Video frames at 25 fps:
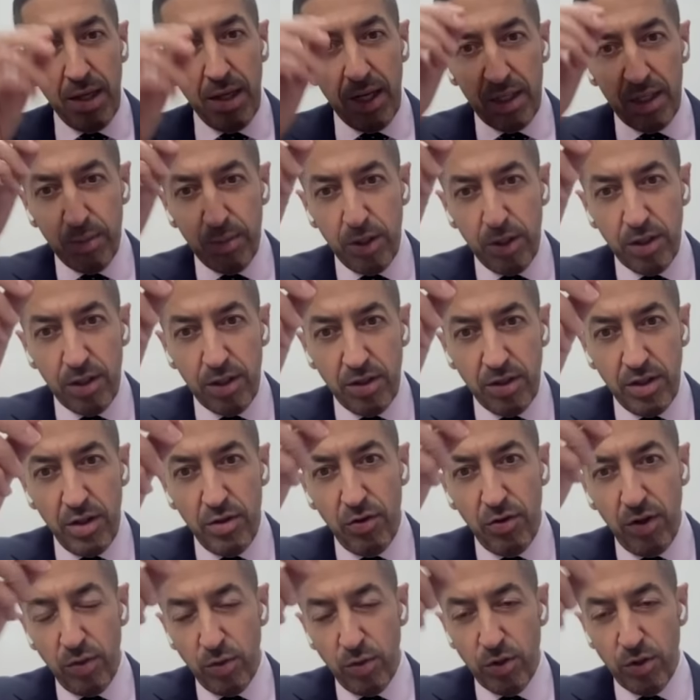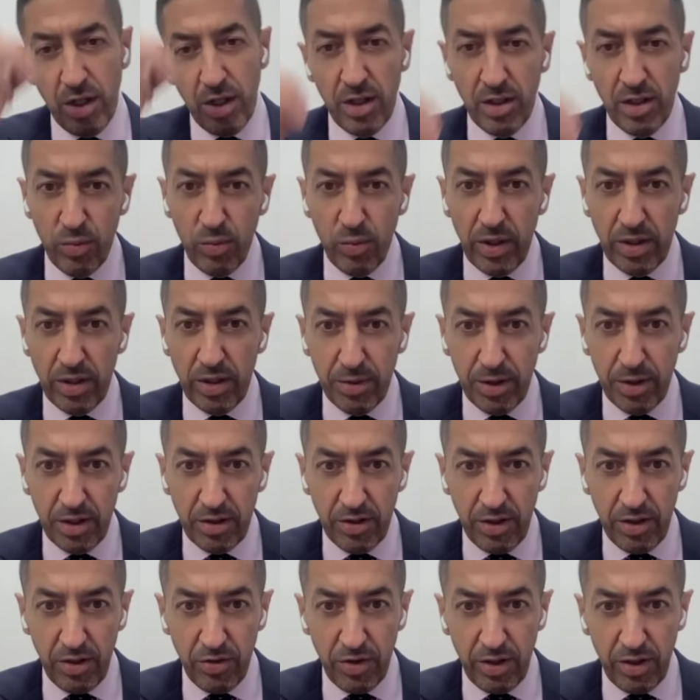the Black American death rate was higher than white
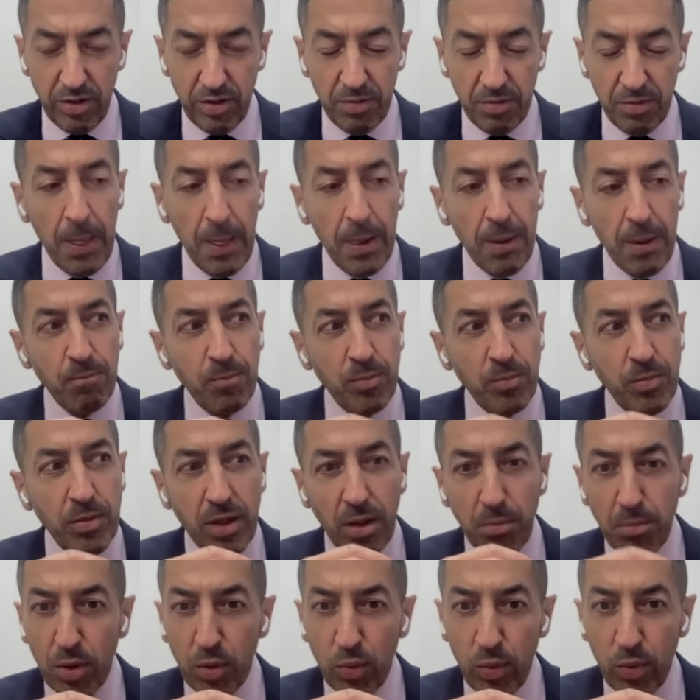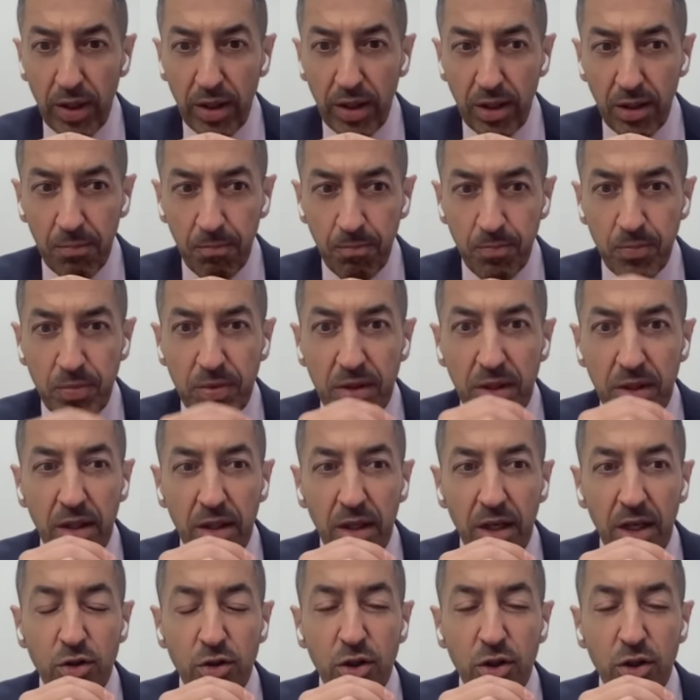American death rate. Number one
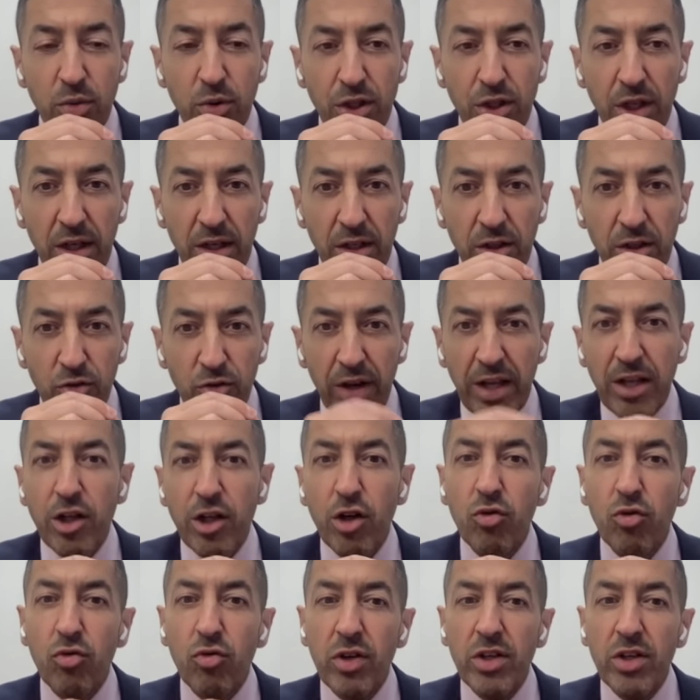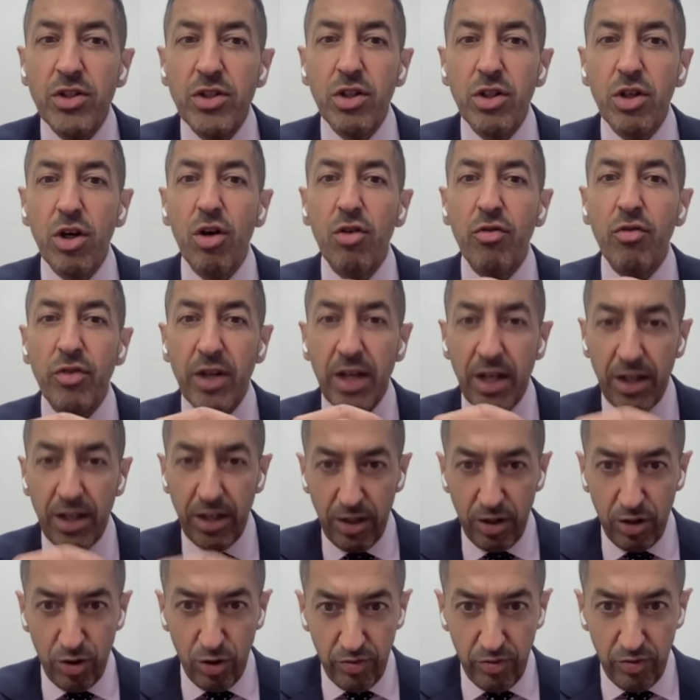is there was greater risk of
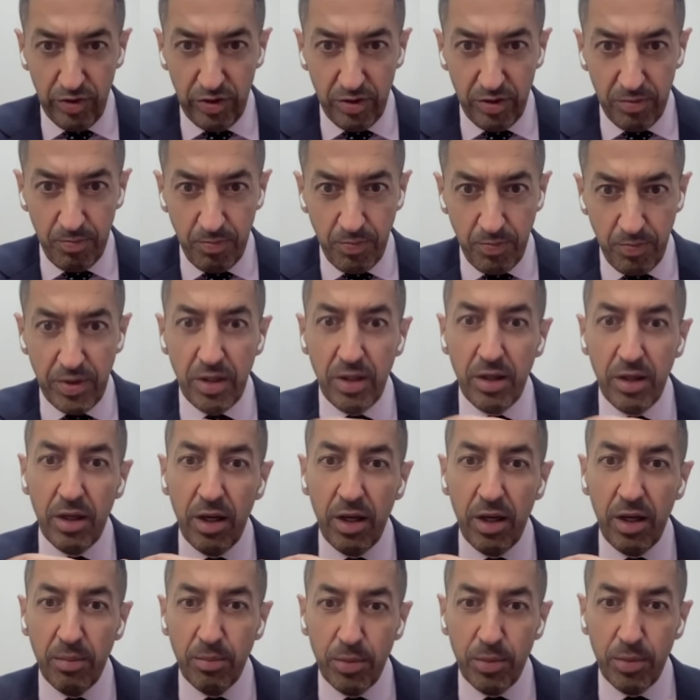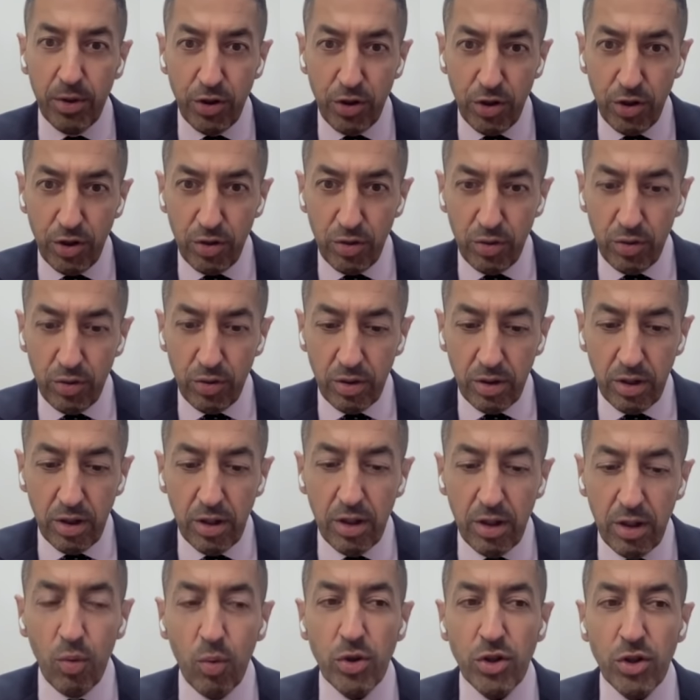getting COVID. And number two
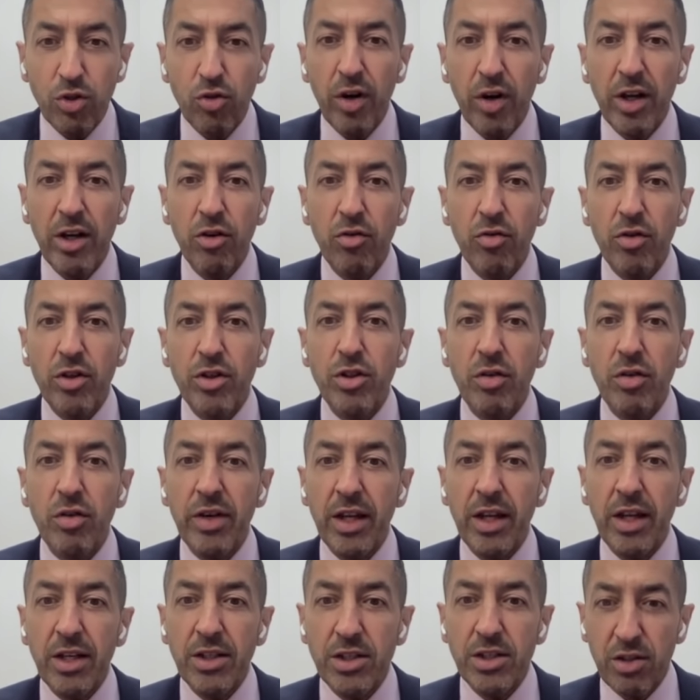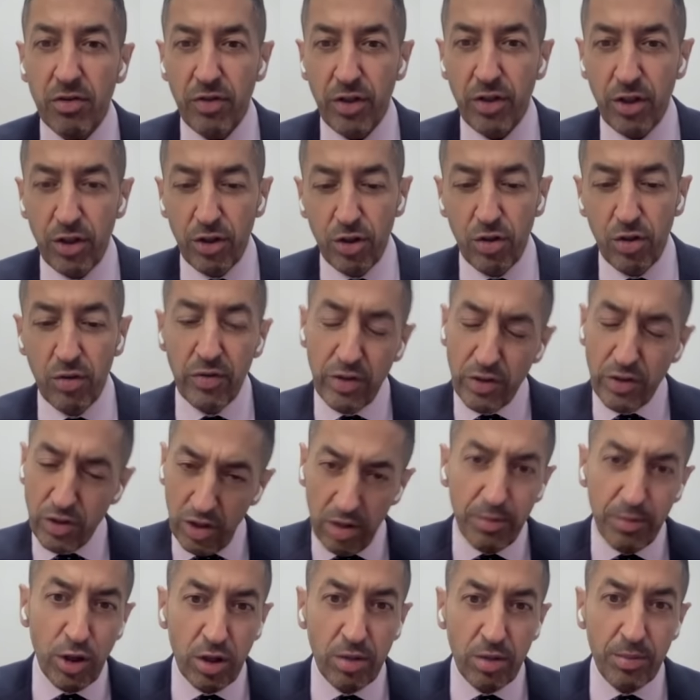was greater risk of getting severe COVID.
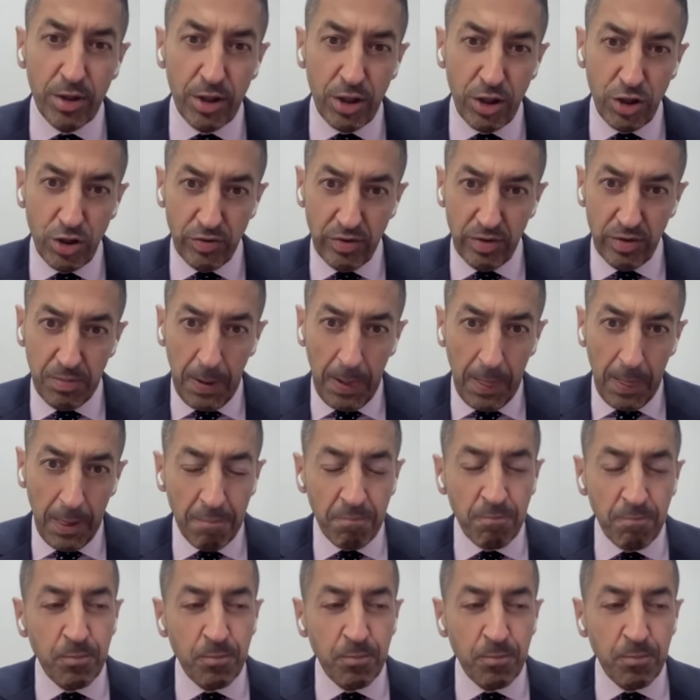So let me talk about each of them.